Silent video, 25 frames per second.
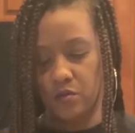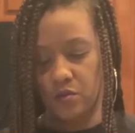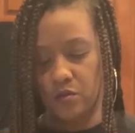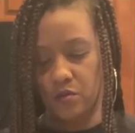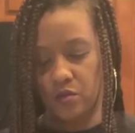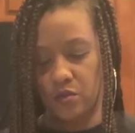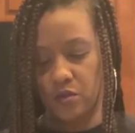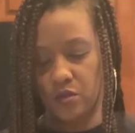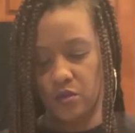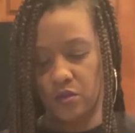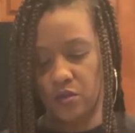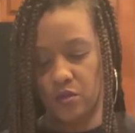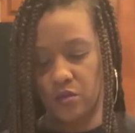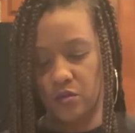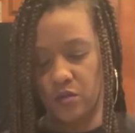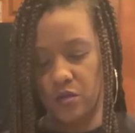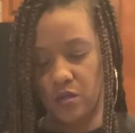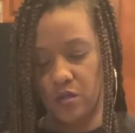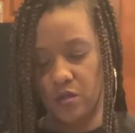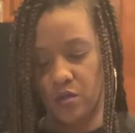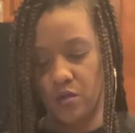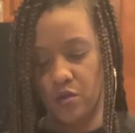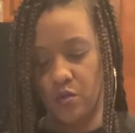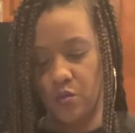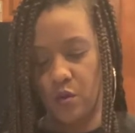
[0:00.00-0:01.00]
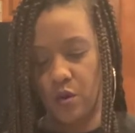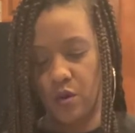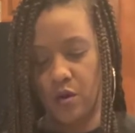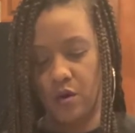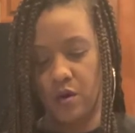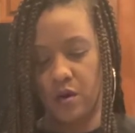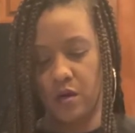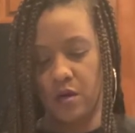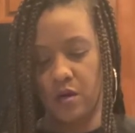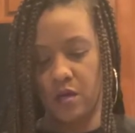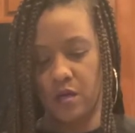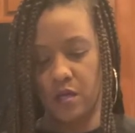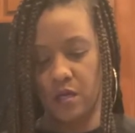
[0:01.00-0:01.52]
just so that you
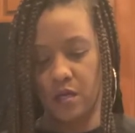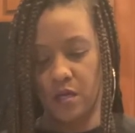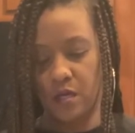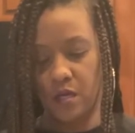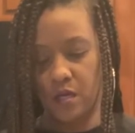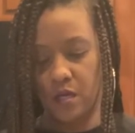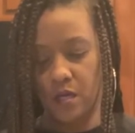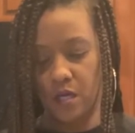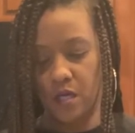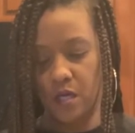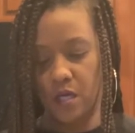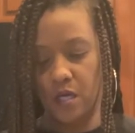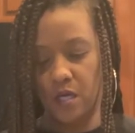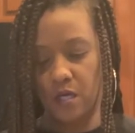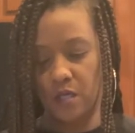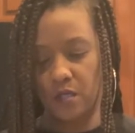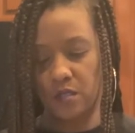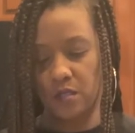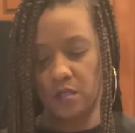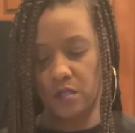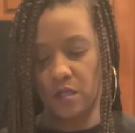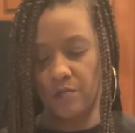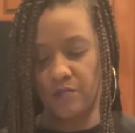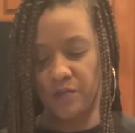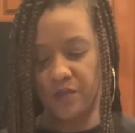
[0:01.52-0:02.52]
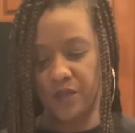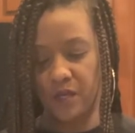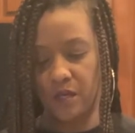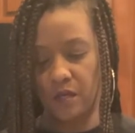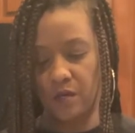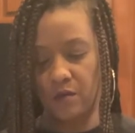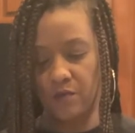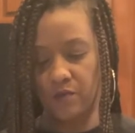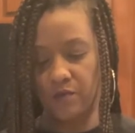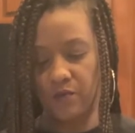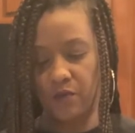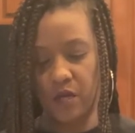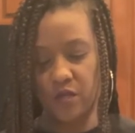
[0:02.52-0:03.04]
are eating
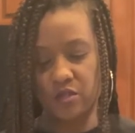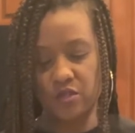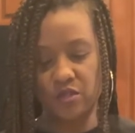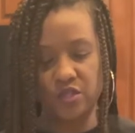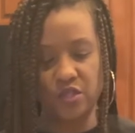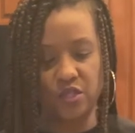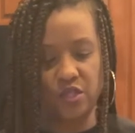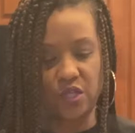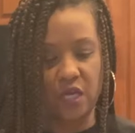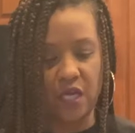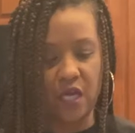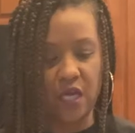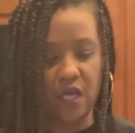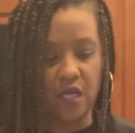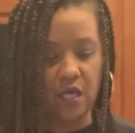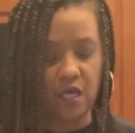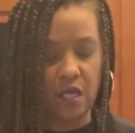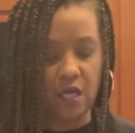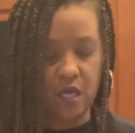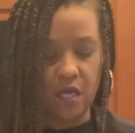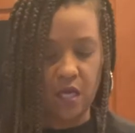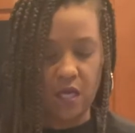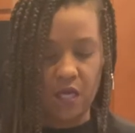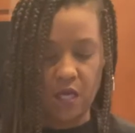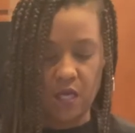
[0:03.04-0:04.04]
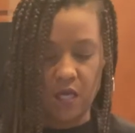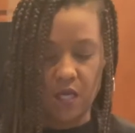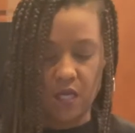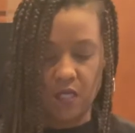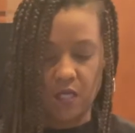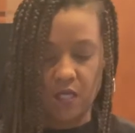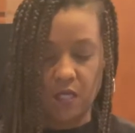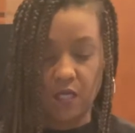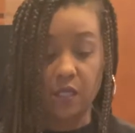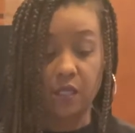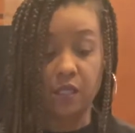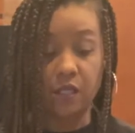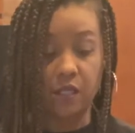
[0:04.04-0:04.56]
something fresh,
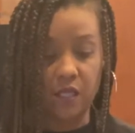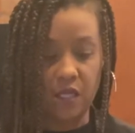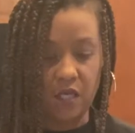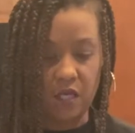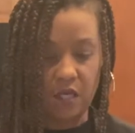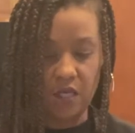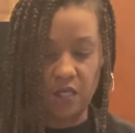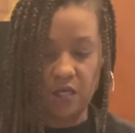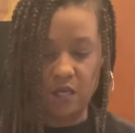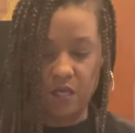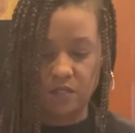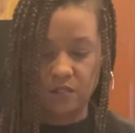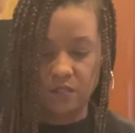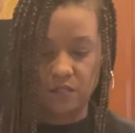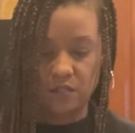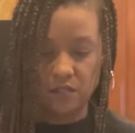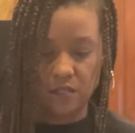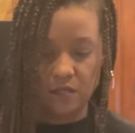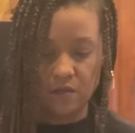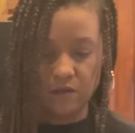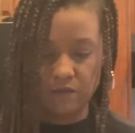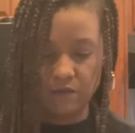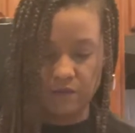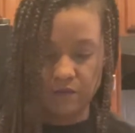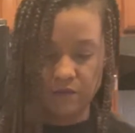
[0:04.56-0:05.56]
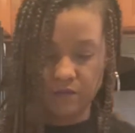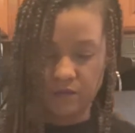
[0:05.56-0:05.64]
clean, and safe.